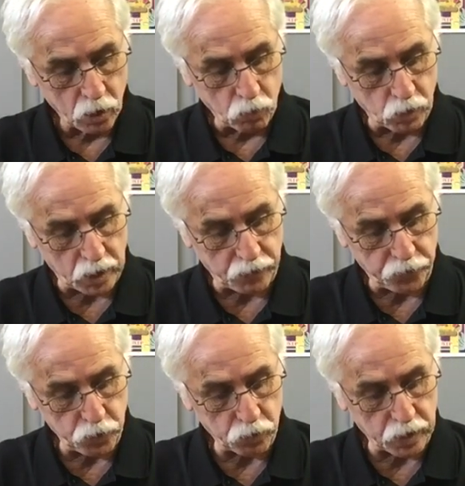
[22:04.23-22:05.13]
Well, if
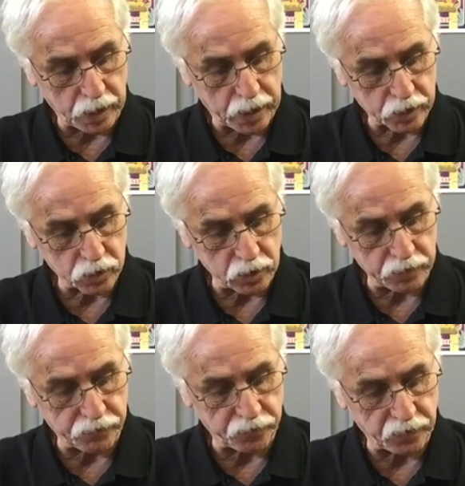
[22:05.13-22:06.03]
you were to actually
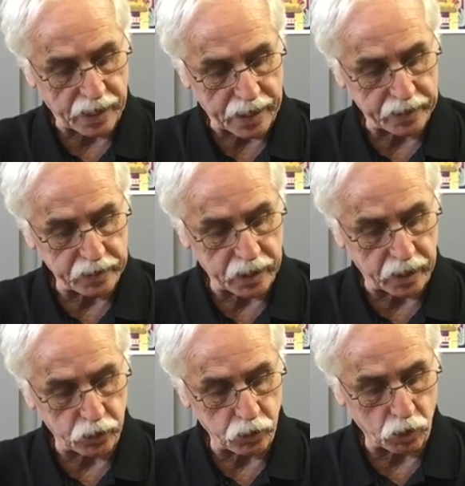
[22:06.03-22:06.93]
flatten
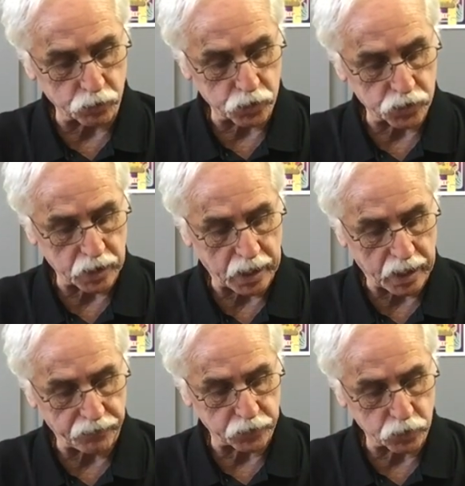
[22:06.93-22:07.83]
that note just a
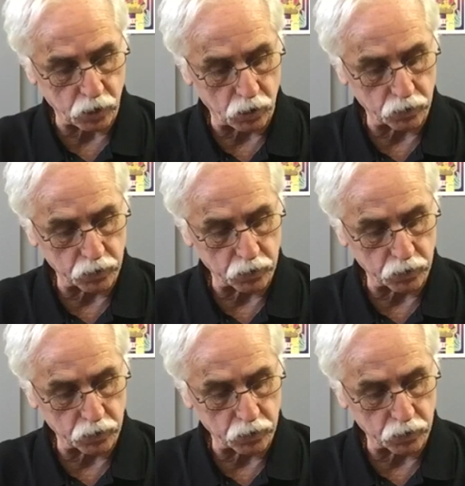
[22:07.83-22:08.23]
half a tone,